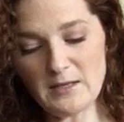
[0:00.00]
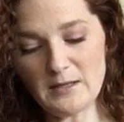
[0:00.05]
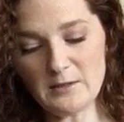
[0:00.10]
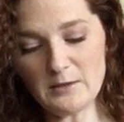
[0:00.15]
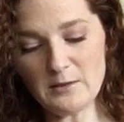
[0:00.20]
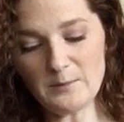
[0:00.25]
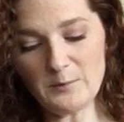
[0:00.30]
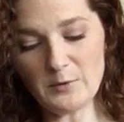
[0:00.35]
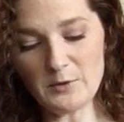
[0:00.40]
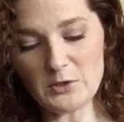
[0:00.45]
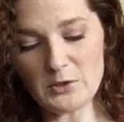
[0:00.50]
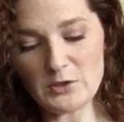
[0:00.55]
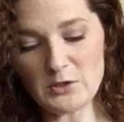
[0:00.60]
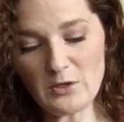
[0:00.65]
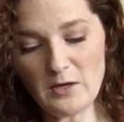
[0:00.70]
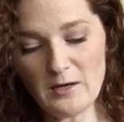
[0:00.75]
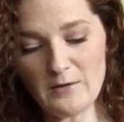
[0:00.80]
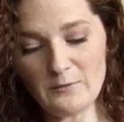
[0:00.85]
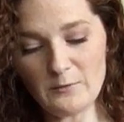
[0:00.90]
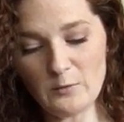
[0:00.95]
Ender pushed
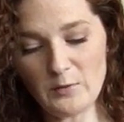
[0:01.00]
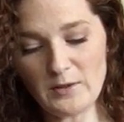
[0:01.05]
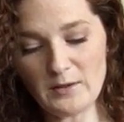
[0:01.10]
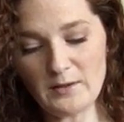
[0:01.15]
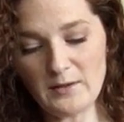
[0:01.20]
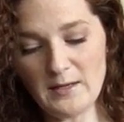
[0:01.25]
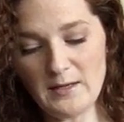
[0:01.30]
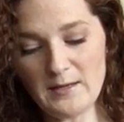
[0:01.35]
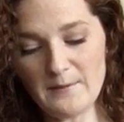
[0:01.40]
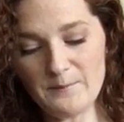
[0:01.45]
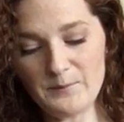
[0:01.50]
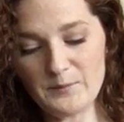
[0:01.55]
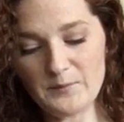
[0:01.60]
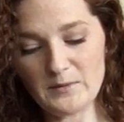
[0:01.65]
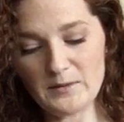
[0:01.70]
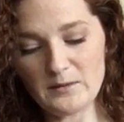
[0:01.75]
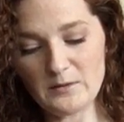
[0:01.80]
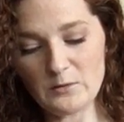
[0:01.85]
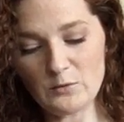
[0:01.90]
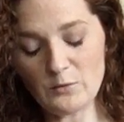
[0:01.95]
off quickly
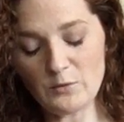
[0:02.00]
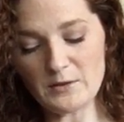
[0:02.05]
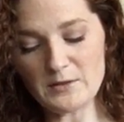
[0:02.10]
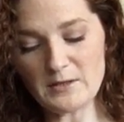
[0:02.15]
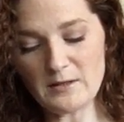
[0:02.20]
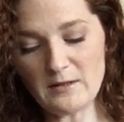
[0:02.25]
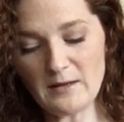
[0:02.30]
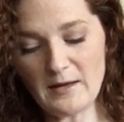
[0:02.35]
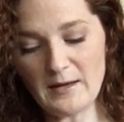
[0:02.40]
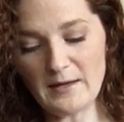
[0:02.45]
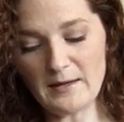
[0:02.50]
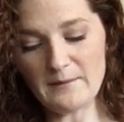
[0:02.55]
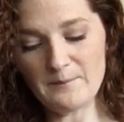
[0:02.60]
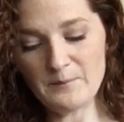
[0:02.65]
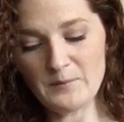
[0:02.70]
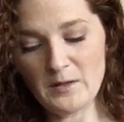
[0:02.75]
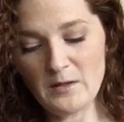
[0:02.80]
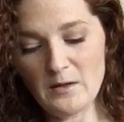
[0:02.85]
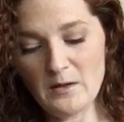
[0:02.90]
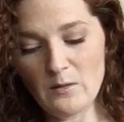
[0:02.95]
towards Eli.
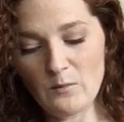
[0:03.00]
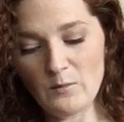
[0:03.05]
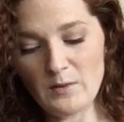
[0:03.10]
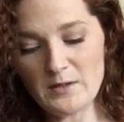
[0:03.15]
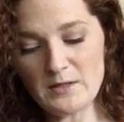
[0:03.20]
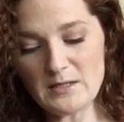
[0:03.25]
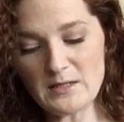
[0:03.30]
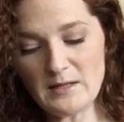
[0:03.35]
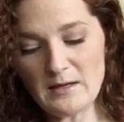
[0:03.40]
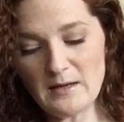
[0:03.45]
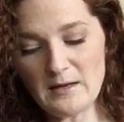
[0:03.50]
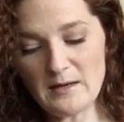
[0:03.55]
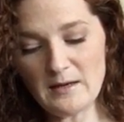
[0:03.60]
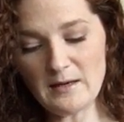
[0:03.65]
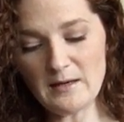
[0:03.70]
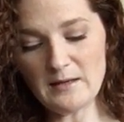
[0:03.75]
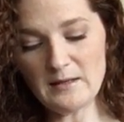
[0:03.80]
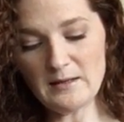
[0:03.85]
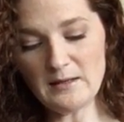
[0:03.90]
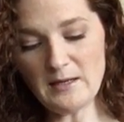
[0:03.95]
Once
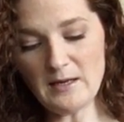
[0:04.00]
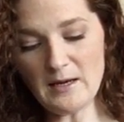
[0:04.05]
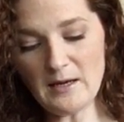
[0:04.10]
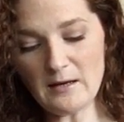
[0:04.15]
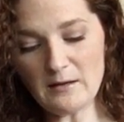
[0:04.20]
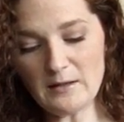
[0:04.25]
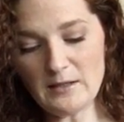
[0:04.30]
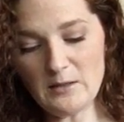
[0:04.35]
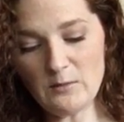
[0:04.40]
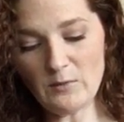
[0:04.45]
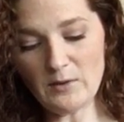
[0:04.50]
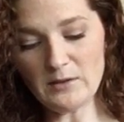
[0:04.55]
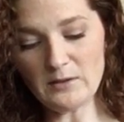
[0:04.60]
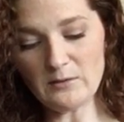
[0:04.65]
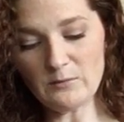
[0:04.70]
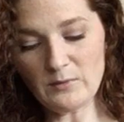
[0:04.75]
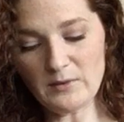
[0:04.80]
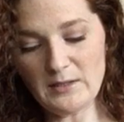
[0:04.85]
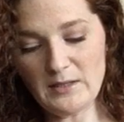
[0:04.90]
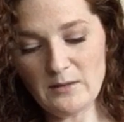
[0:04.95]
in the air, he
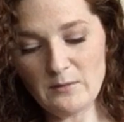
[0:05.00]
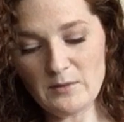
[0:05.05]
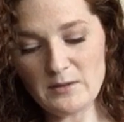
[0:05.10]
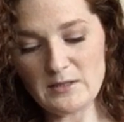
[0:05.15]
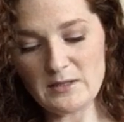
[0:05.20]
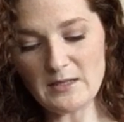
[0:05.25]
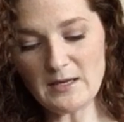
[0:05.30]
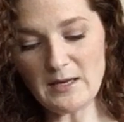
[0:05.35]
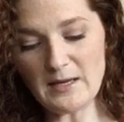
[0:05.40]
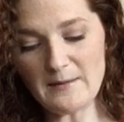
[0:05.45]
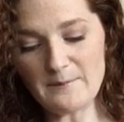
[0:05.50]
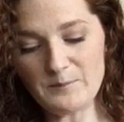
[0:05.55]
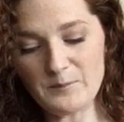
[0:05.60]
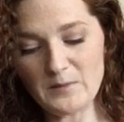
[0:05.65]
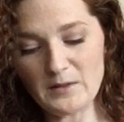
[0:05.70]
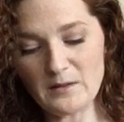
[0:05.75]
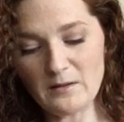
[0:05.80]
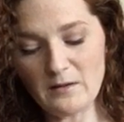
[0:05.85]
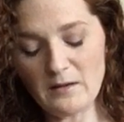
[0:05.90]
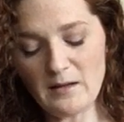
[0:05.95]
wondered what he would say.
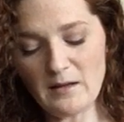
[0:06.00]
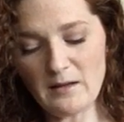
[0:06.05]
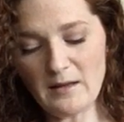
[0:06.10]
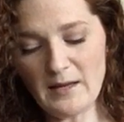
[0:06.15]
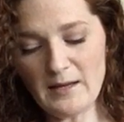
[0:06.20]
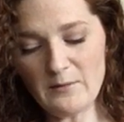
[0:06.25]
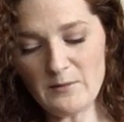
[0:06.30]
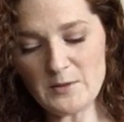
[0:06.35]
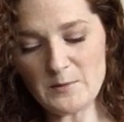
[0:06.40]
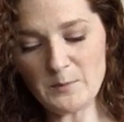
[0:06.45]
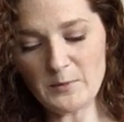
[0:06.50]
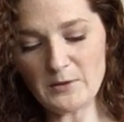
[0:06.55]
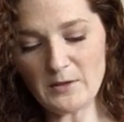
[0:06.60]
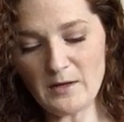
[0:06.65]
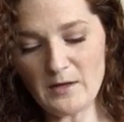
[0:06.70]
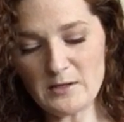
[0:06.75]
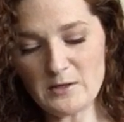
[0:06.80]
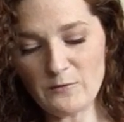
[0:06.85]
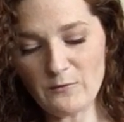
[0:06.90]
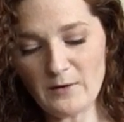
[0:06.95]
Eli was
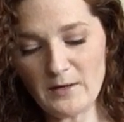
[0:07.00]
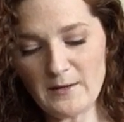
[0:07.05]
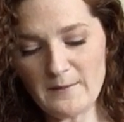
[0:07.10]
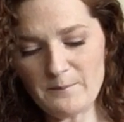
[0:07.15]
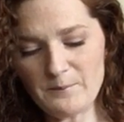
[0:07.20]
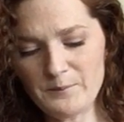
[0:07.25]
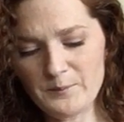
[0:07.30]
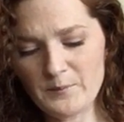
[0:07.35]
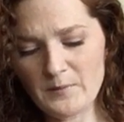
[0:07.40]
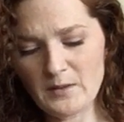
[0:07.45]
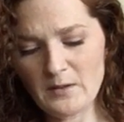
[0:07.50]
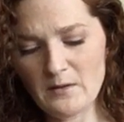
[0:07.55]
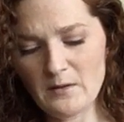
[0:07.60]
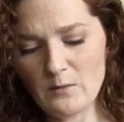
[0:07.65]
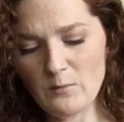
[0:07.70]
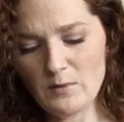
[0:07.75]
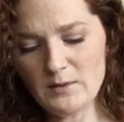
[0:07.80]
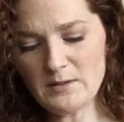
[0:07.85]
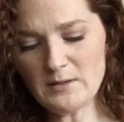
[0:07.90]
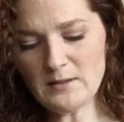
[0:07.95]
Bernard's friend.
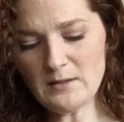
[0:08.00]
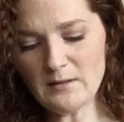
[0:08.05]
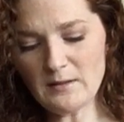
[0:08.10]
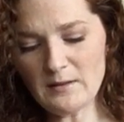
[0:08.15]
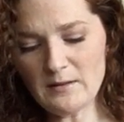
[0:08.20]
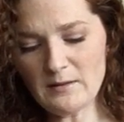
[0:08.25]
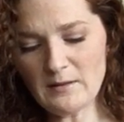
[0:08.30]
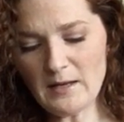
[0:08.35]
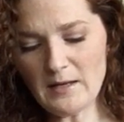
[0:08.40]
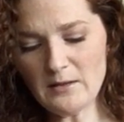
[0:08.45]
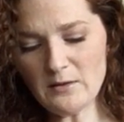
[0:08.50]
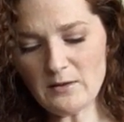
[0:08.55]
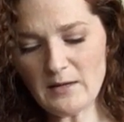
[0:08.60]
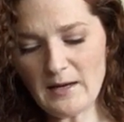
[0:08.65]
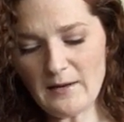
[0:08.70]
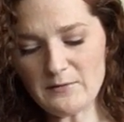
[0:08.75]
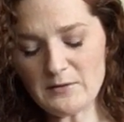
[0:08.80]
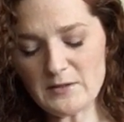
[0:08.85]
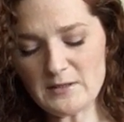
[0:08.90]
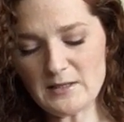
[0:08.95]
What did Ender
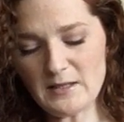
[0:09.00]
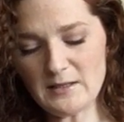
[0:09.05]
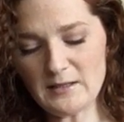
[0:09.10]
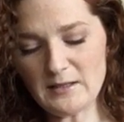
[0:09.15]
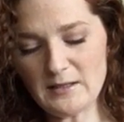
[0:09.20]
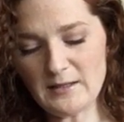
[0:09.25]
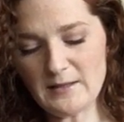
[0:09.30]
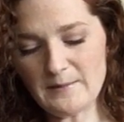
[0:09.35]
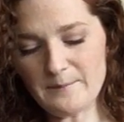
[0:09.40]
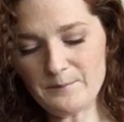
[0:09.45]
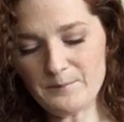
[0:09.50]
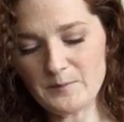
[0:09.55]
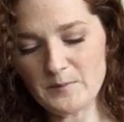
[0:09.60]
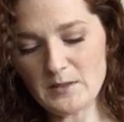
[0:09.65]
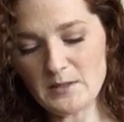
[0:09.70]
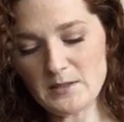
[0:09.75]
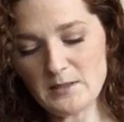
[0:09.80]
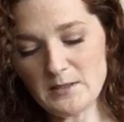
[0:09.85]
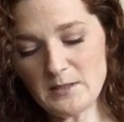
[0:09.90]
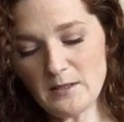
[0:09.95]
have to say to him?
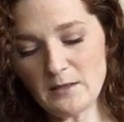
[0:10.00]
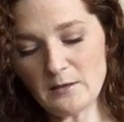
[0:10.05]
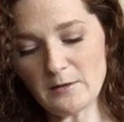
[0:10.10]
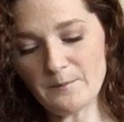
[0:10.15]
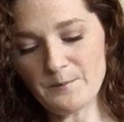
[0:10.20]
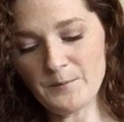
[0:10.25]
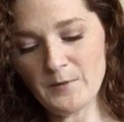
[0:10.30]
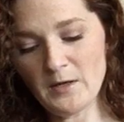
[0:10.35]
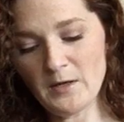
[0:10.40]
Still,